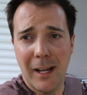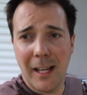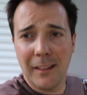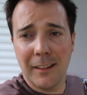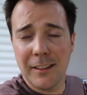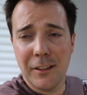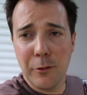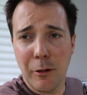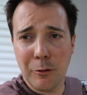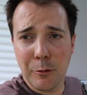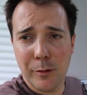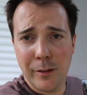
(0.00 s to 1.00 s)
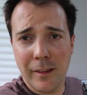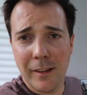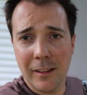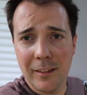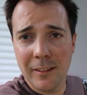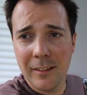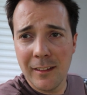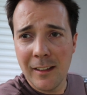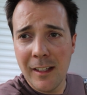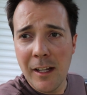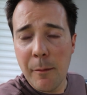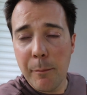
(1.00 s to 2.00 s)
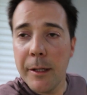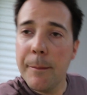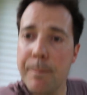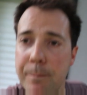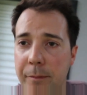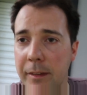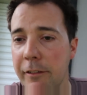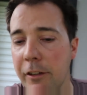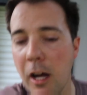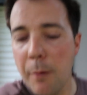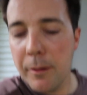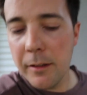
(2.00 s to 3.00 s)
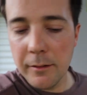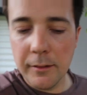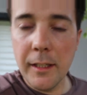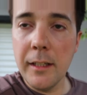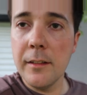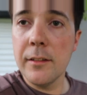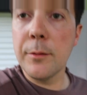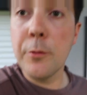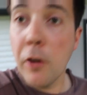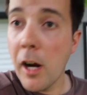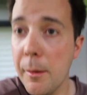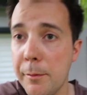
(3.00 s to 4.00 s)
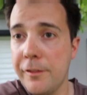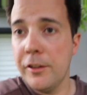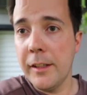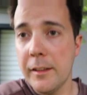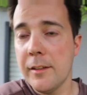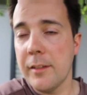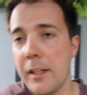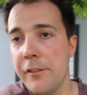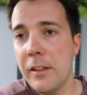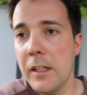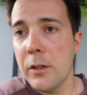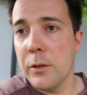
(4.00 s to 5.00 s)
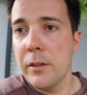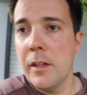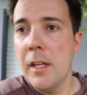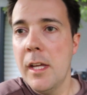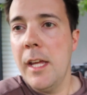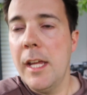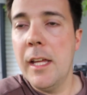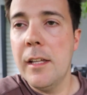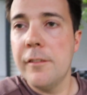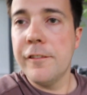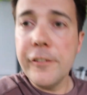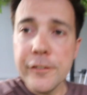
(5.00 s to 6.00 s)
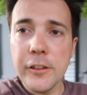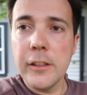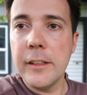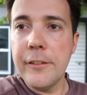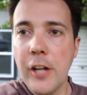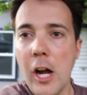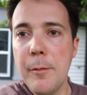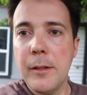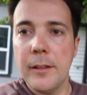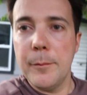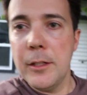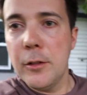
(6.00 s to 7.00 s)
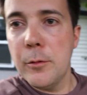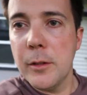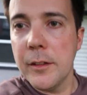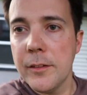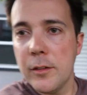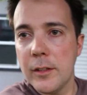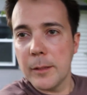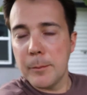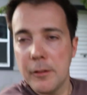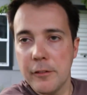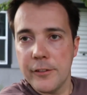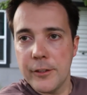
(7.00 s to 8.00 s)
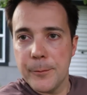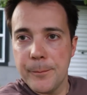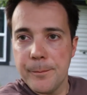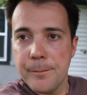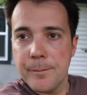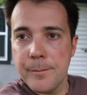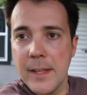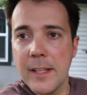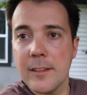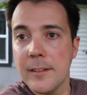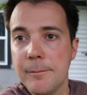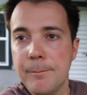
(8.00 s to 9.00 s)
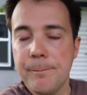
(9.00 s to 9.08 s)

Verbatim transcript: I like to do outdoorsy things. But leave a comment, like and subscribe if you like these kind of videos, and feel free to leave a comment. Let me know what else you'd like me to review. Thanks.